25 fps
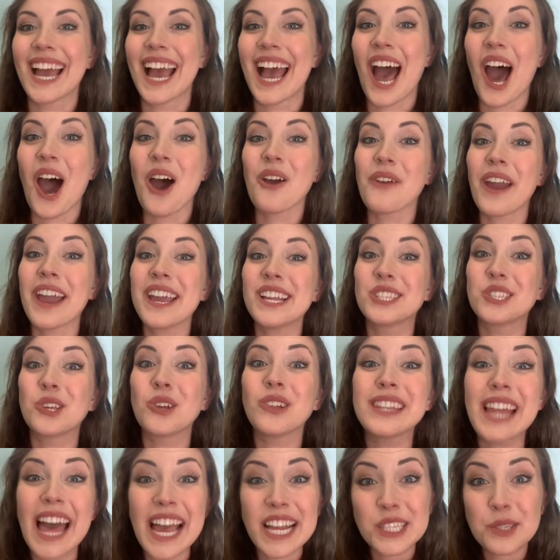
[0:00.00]
All right, so
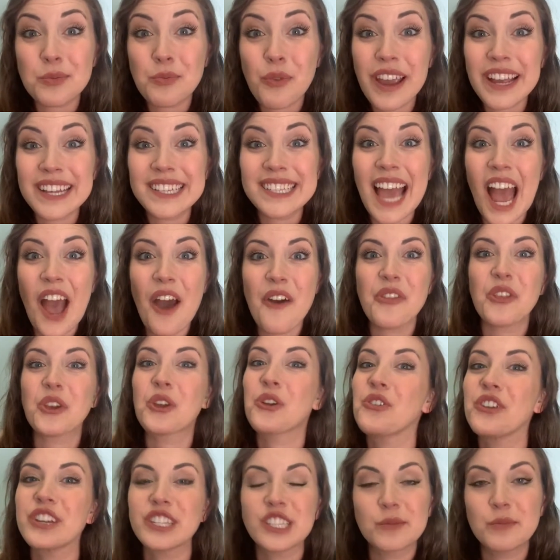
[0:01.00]
let's break down the
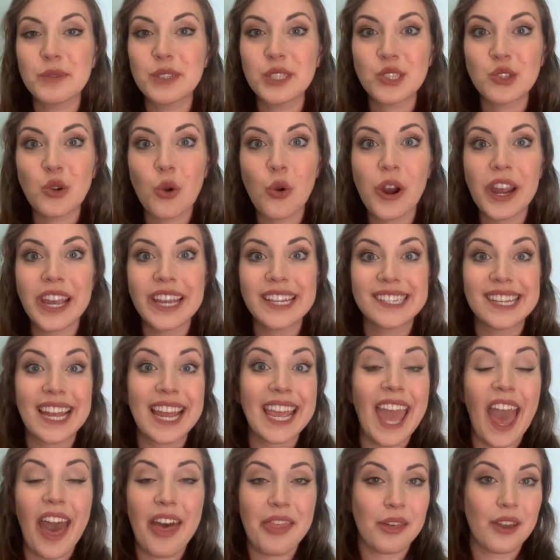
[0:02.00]
Christmas story
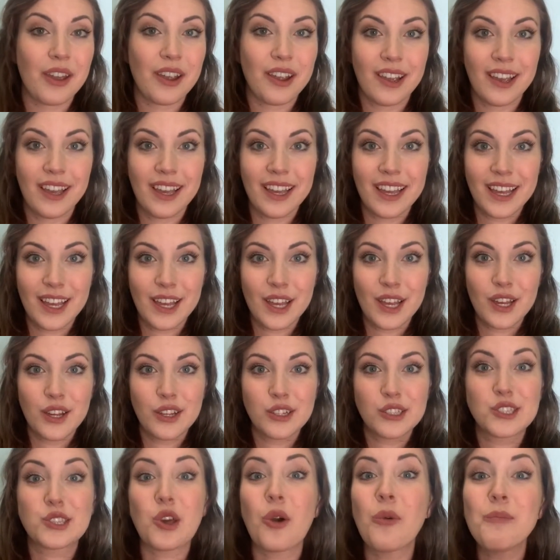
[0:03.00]
together.
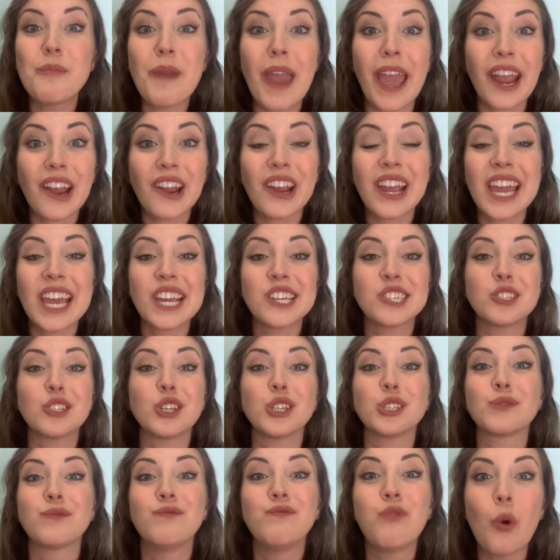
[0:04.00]
So Mary is
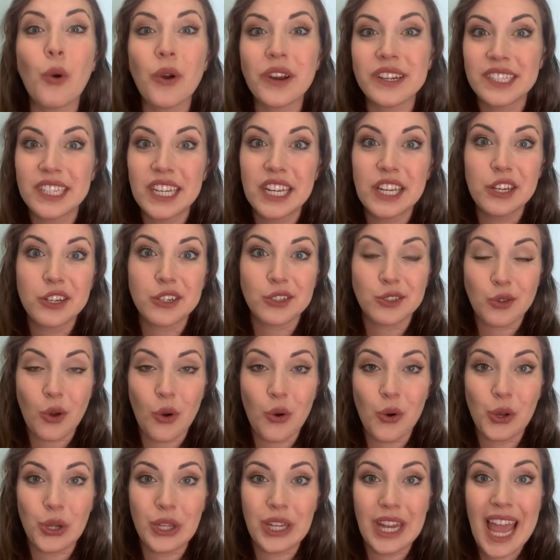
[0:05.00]
just 14 years
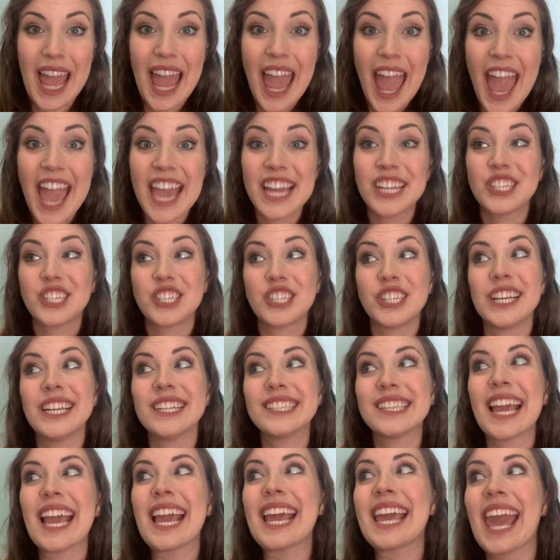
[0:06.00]
old, and she's
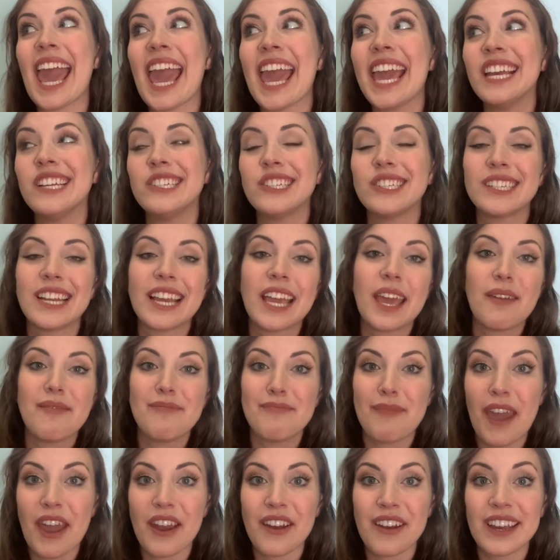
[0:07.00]
engaged to get
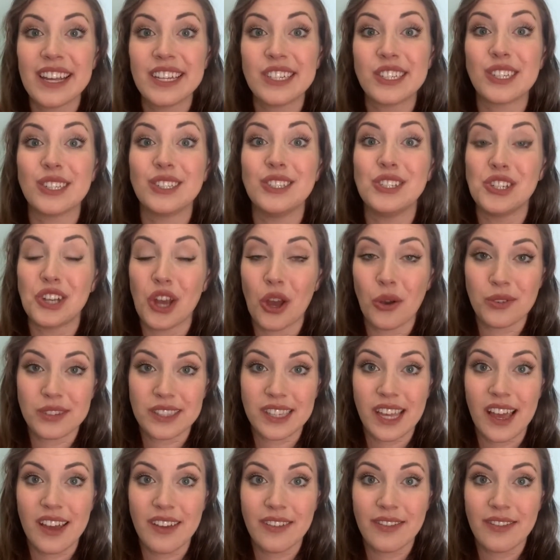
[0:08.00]
married to Joseph.